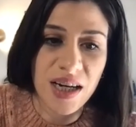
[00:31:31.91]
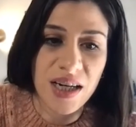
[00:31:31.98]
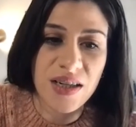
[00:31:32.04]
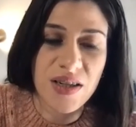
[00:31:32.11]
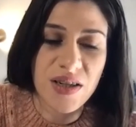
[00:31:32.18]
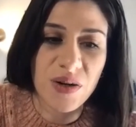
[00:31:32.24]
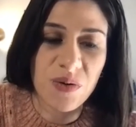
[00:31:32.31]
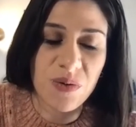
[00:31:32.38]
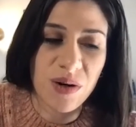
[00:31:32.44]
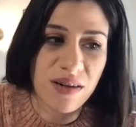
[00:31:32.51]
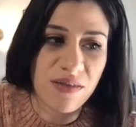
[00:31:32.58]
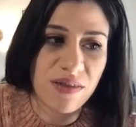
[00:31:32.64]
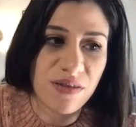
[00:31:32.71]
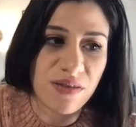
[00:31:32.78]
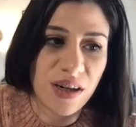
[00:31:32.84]
So one
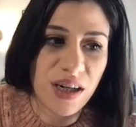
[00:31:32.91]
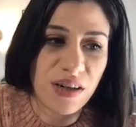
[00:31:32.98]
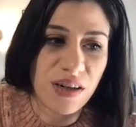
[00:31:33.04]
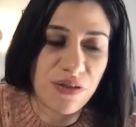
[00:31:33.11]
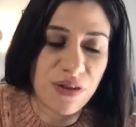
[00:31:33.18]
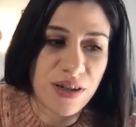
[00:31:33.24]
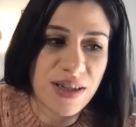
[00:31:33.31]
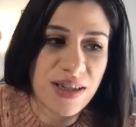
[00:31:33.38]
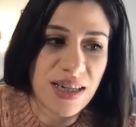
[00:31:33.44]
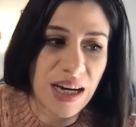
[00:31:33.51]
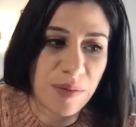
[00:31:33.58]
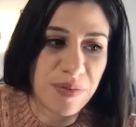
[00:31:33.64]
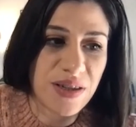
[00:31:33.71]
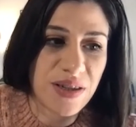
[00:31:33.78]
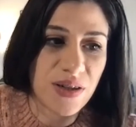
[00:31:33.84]
of the very first
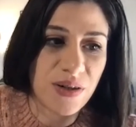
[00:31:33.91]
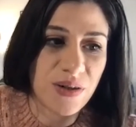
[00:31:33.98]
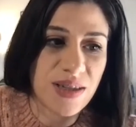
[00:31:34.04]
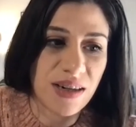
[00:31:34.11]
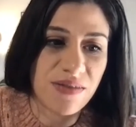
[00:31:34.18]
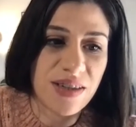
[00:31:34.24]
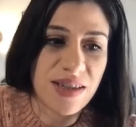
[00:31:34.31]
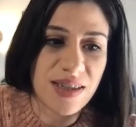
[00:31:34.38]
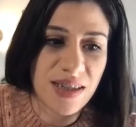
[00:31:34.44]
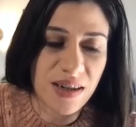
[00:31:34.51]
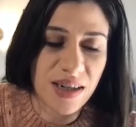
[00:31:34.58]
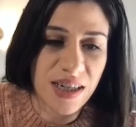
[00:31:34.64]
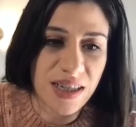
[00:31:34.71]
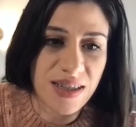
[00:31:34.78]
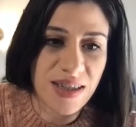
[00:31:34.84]
episodes of the
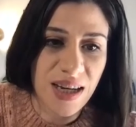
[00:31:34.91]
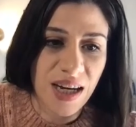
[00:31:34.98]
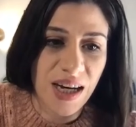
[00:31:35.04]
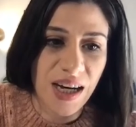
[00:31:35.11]
series,